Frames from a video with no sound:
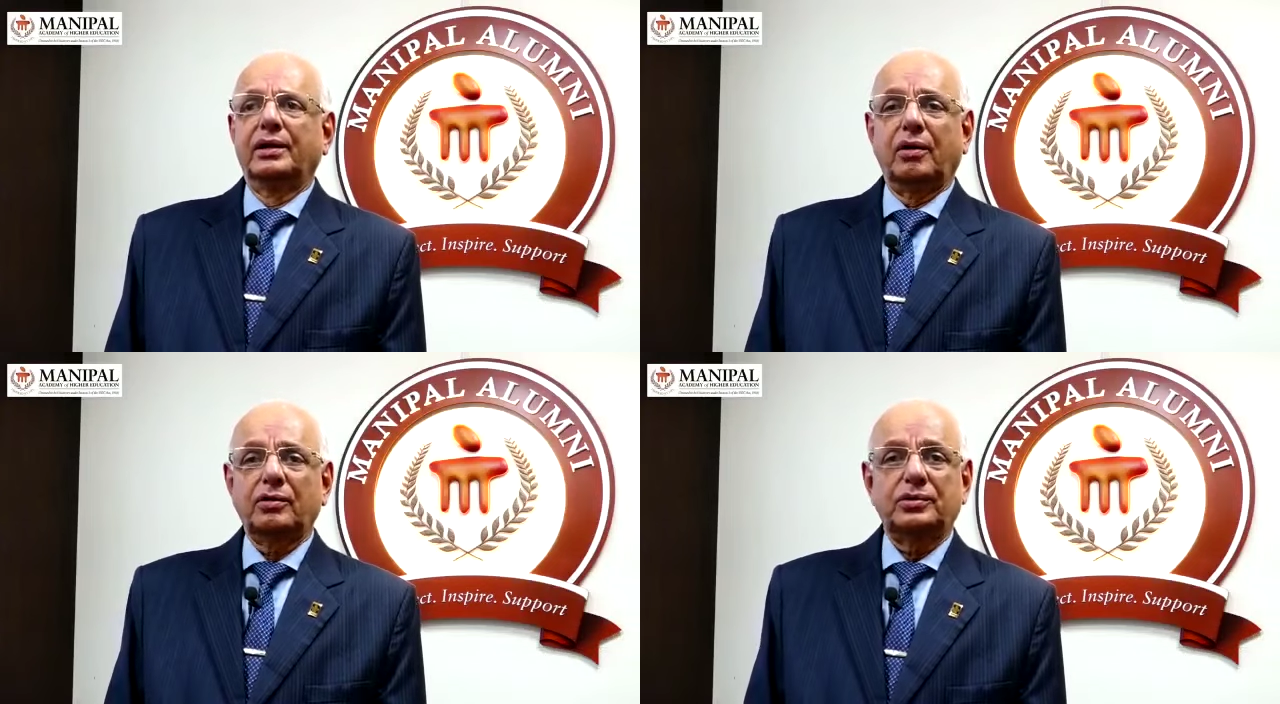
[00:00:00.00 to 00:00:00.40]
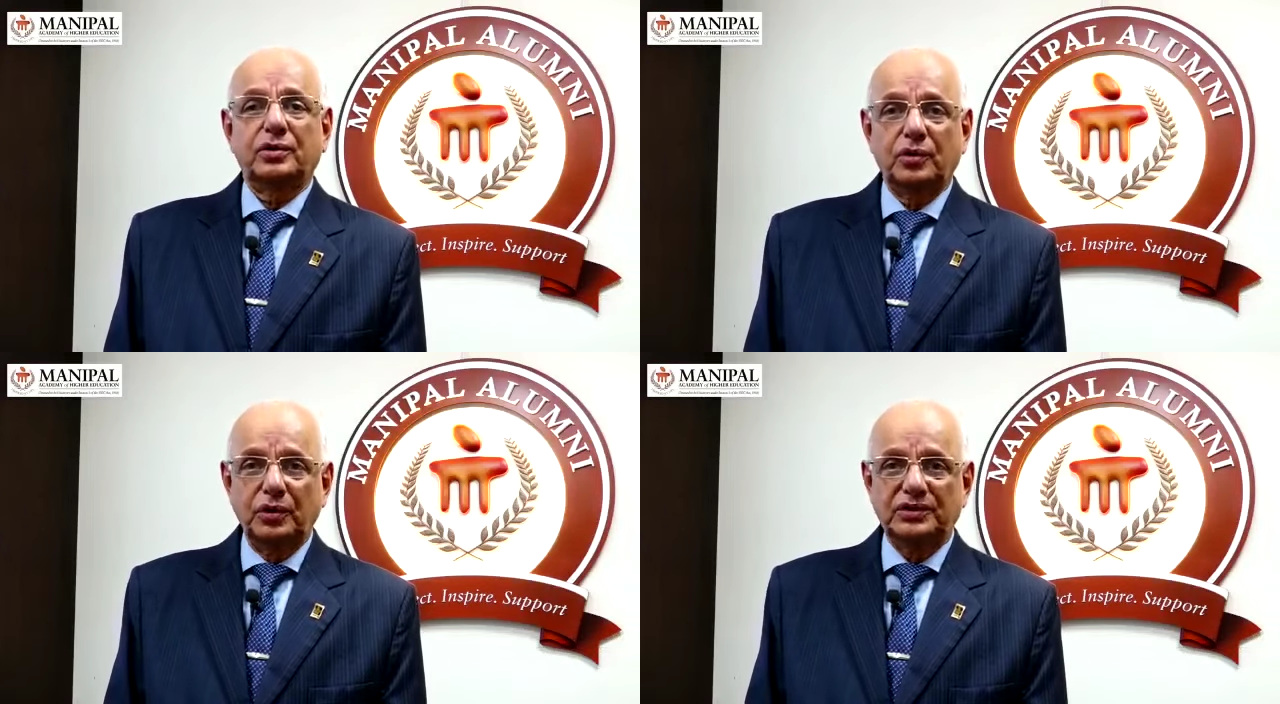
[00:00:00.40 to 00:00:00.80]
Dr.
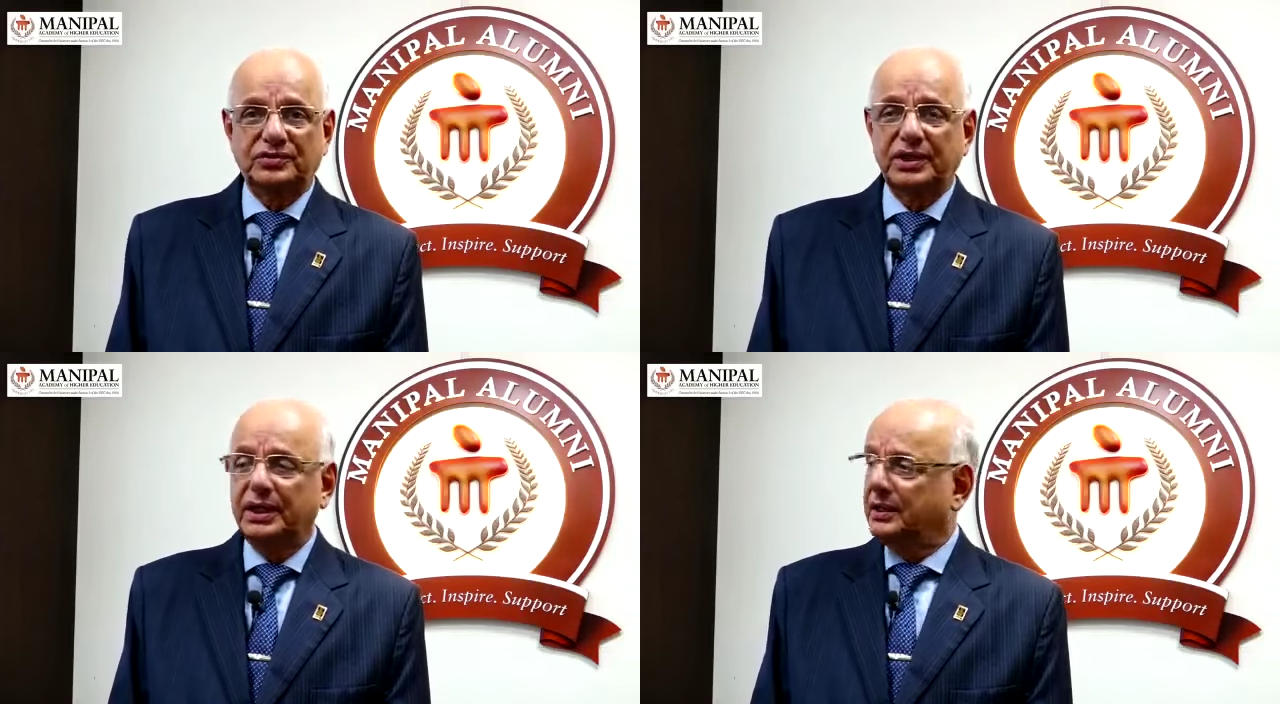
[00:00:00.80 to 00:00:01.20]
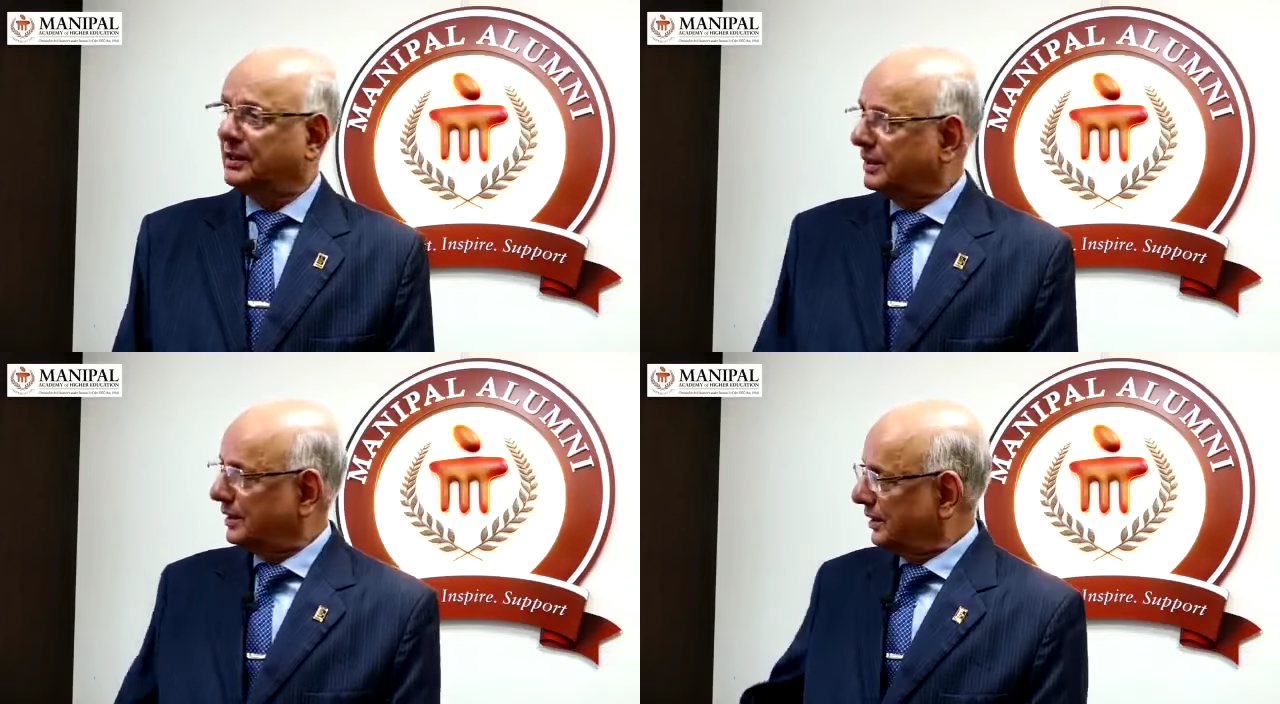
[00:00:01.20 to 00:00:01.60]
Rohit Singh,
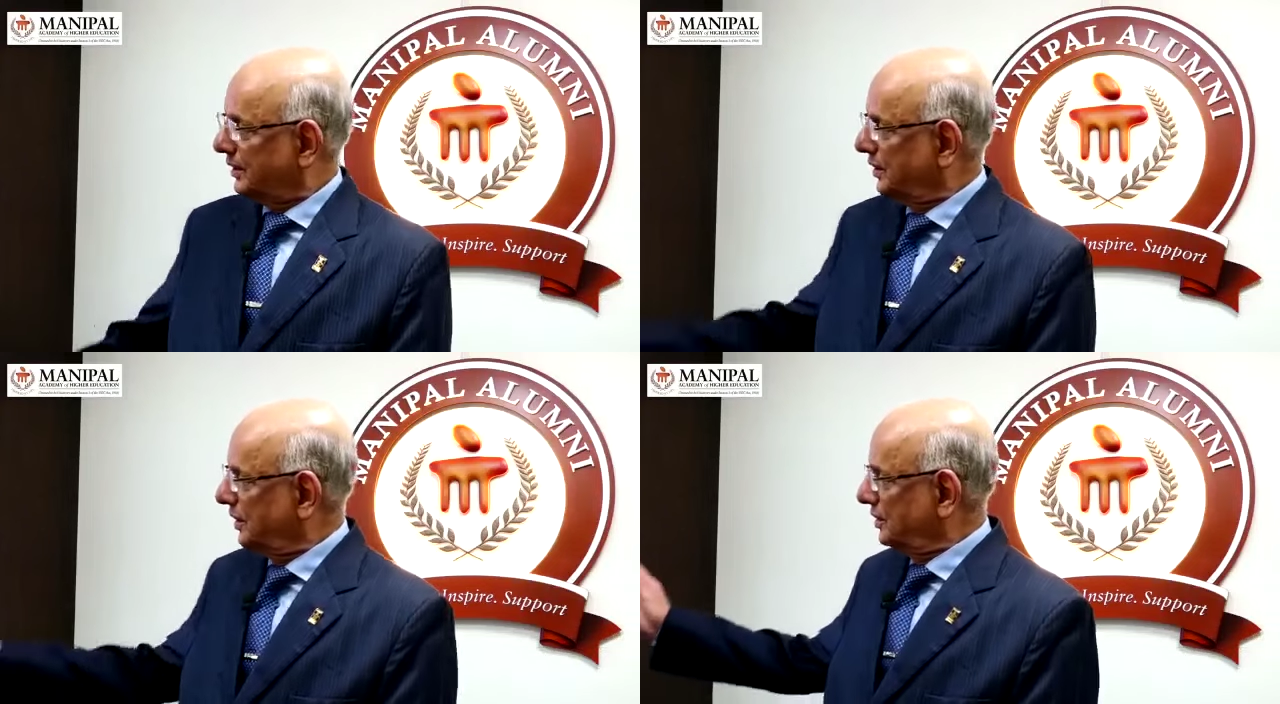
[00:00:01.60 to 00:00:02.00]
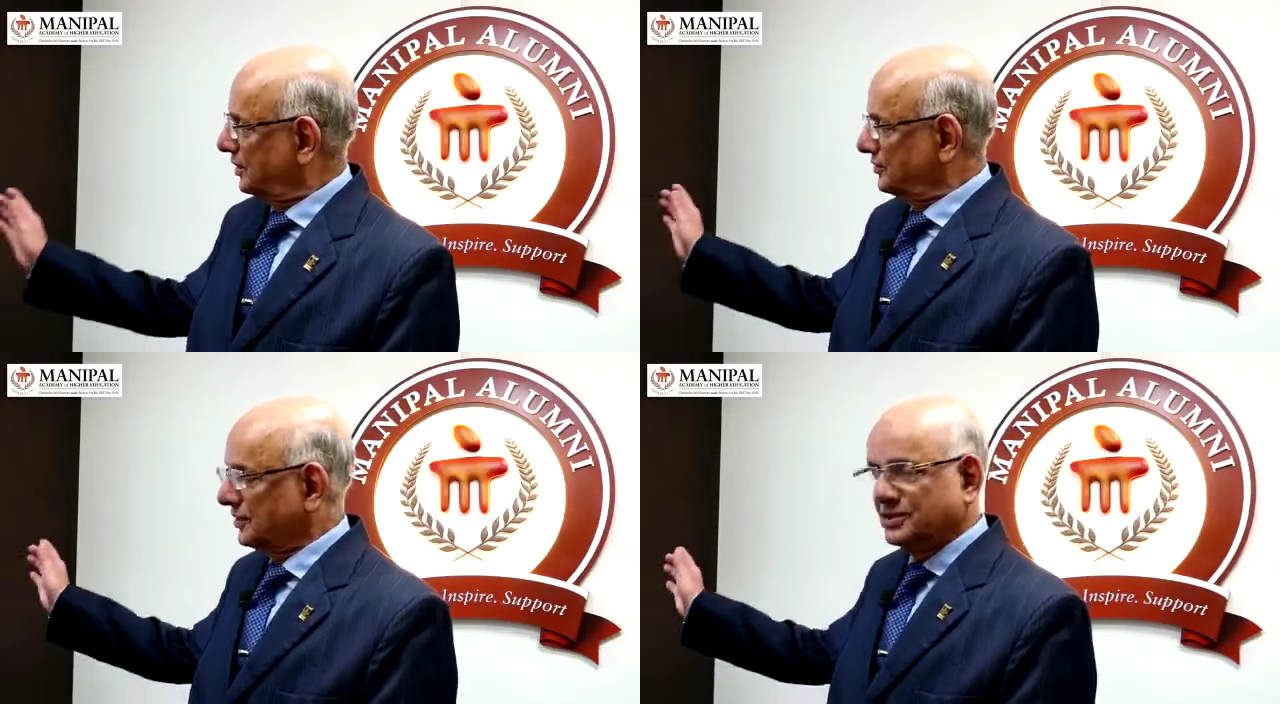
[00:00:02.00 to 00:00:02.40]
an ENT
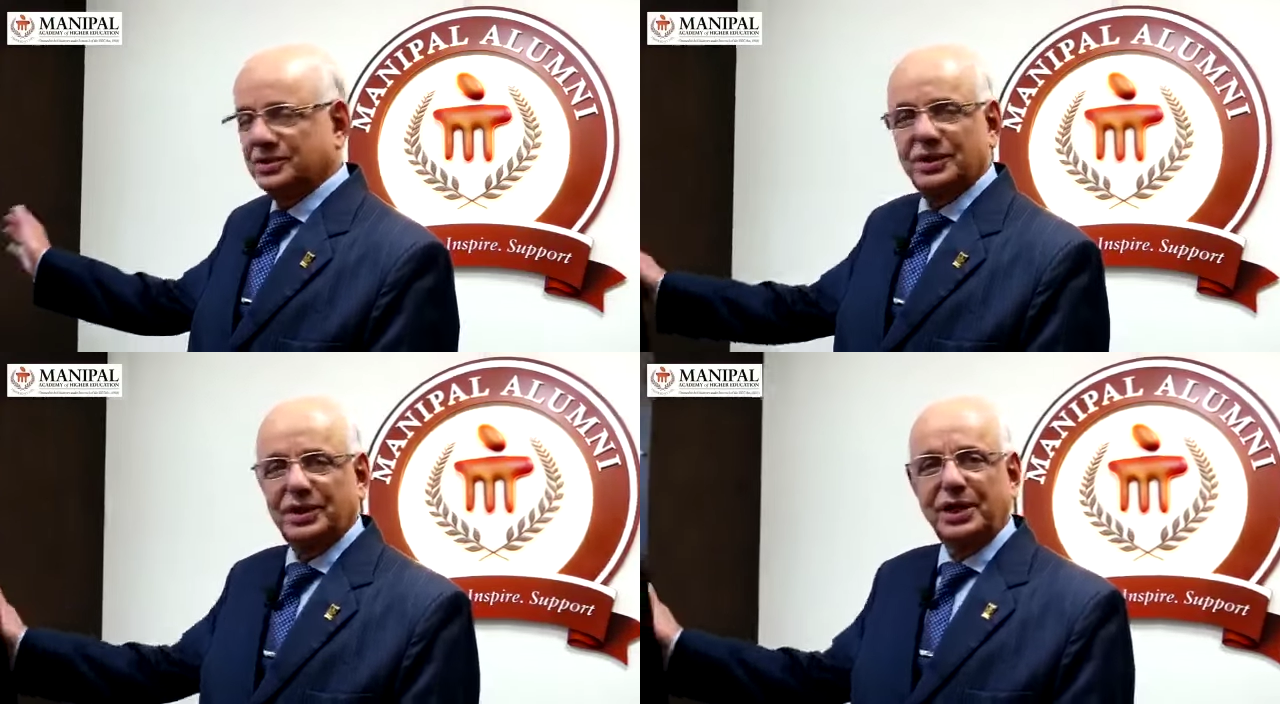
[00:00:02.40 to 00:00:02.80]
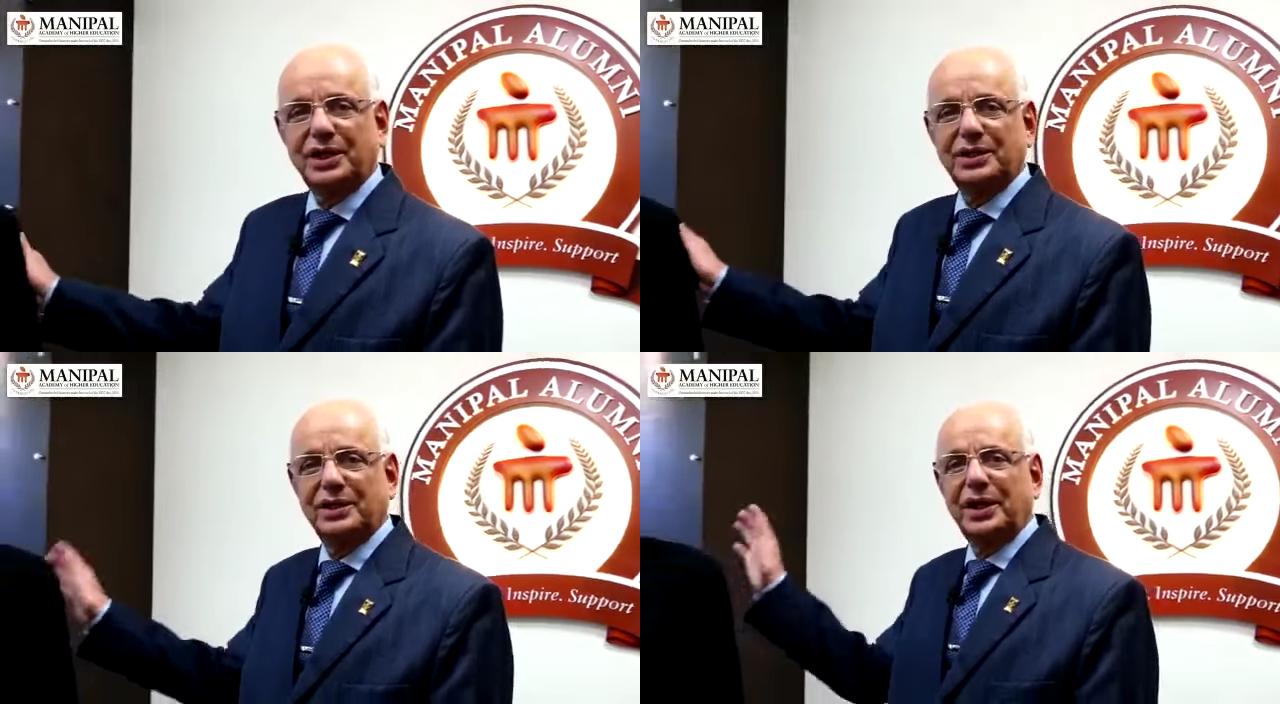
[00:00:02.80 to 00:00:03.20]
surgeon, a
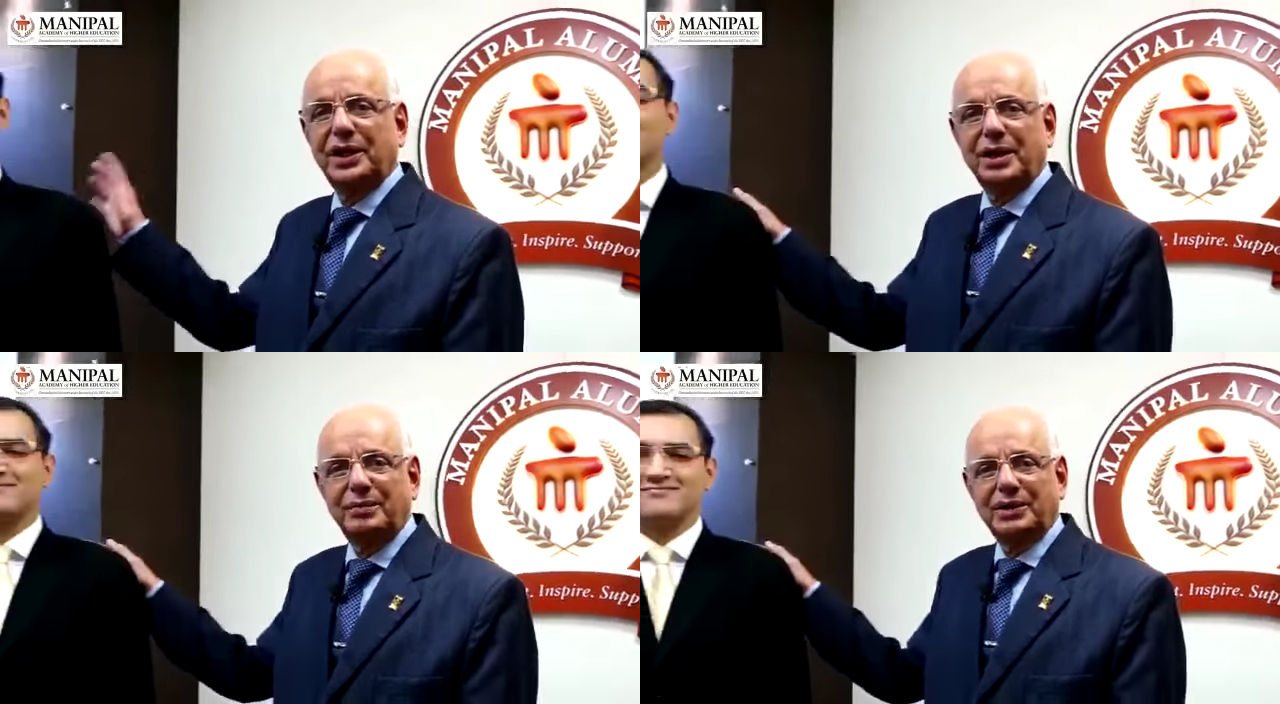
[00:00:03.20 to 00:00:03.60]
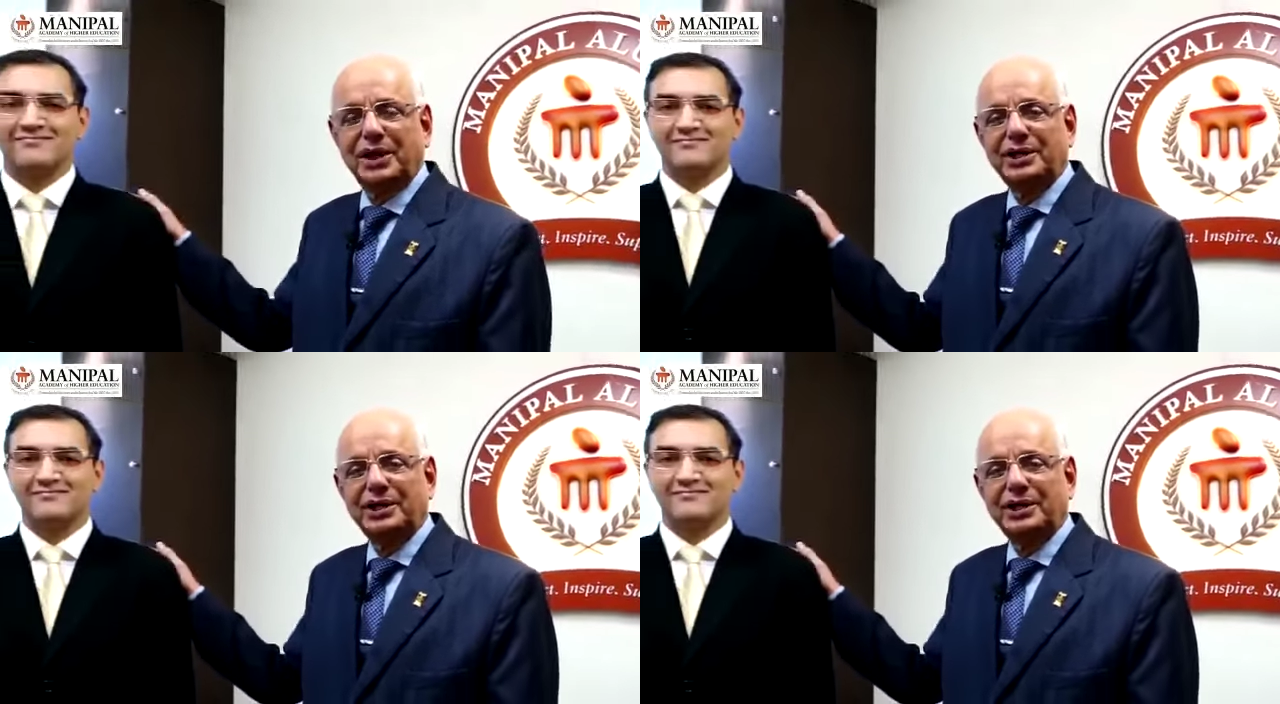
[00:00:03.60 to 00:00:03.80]
young, dynamic,